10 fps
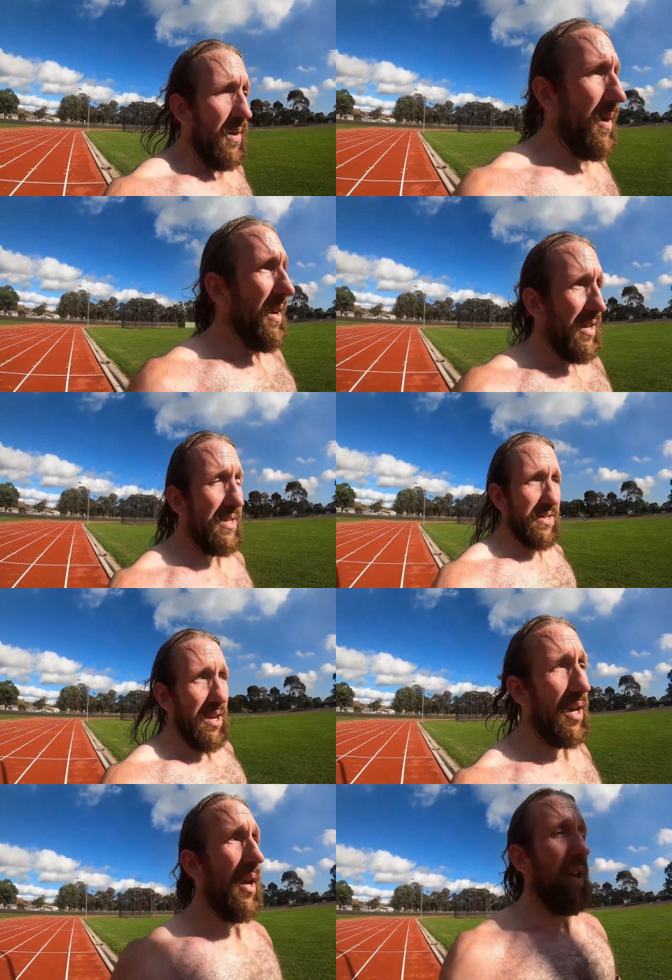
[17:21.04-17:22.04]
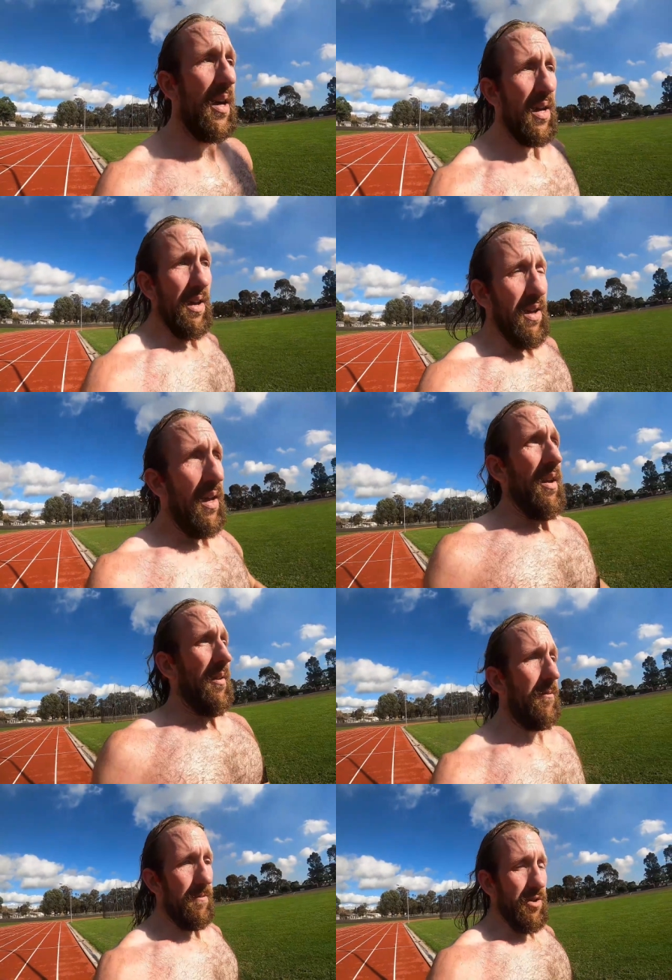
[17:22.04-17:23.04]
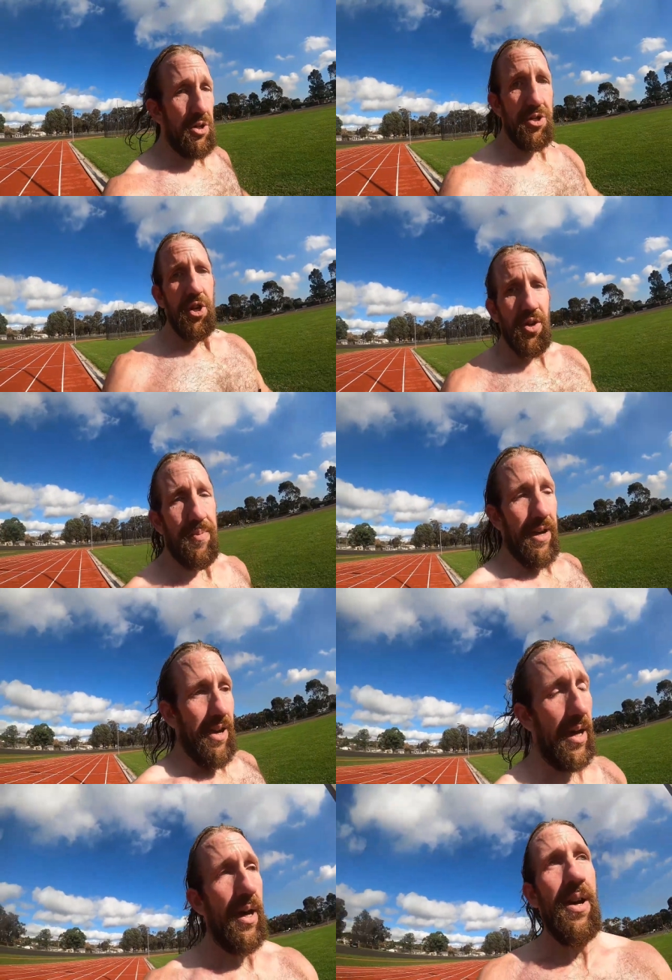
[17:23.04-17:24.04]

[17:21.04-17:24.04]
There's a YouTuber,